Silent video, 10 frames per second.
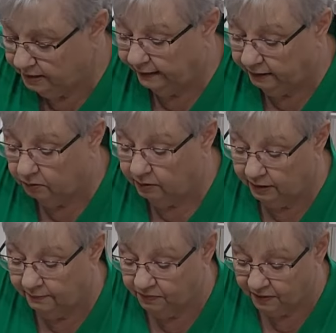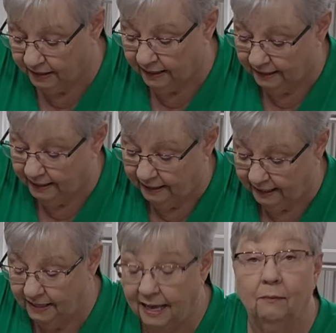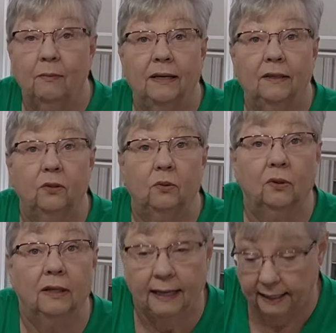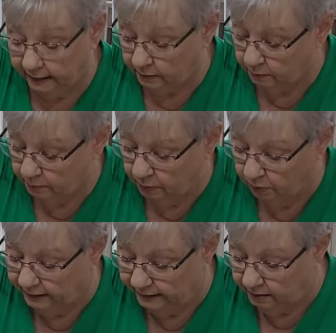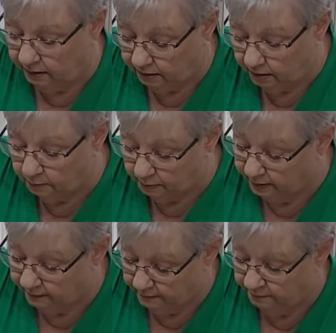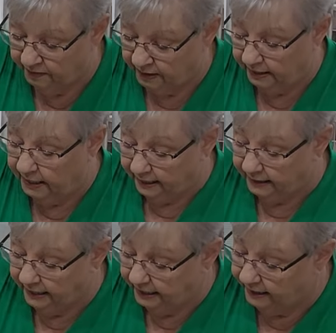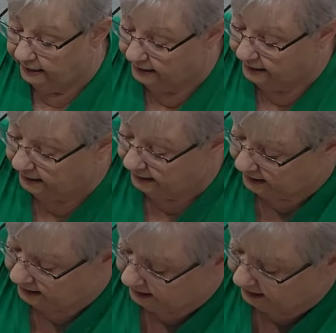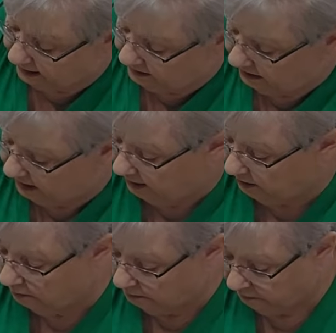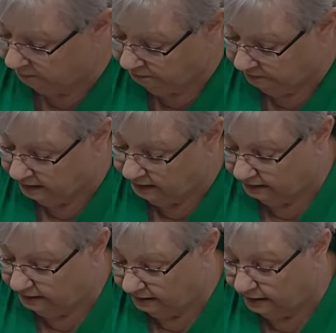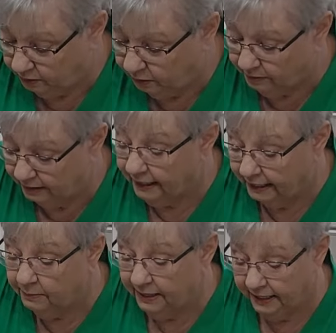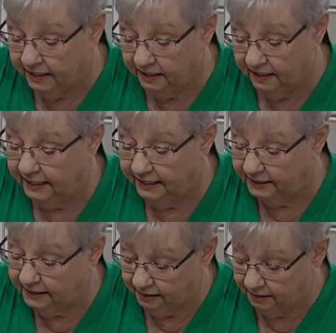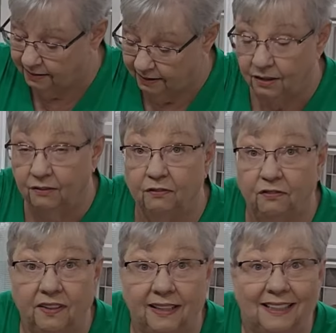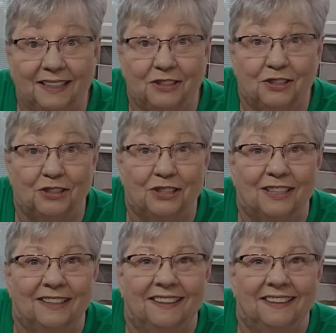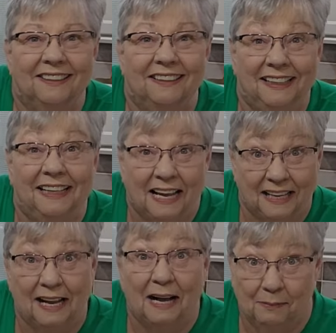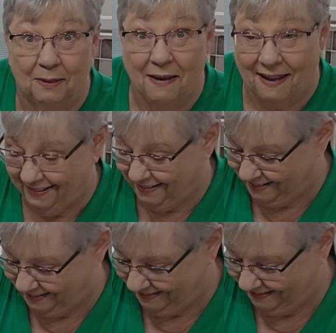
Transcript: down in that bowl and pull it up and get it in there. So let me get this finished and I'll be back.